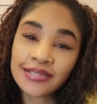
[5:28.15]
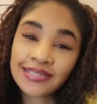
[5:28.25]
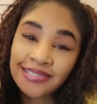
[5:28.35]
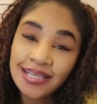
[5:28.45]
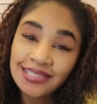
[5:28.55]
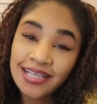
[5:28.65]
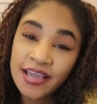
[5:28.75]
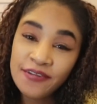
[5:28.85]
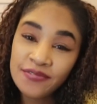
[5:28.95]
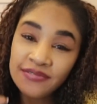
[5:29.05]
stay
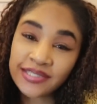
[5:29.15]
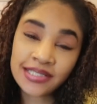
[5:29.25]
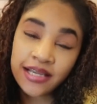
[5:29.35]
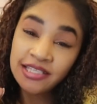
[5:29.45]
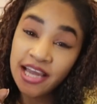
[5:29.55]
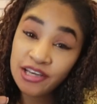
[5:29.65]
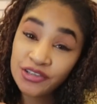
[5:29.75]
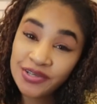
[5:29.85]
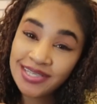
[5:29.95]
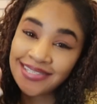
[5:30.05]
safe, stay
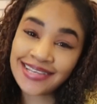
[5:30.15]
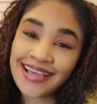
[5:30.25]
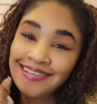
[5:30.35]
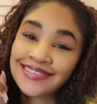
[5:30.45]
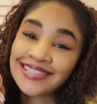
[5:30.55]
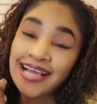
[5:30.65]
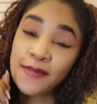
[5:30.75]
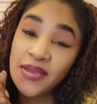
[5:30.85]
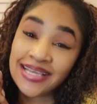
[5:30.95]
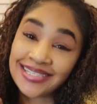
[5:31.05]
dangerous, and stay
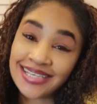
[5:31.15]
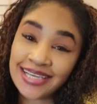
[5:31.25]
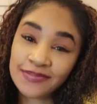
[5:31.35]
messy.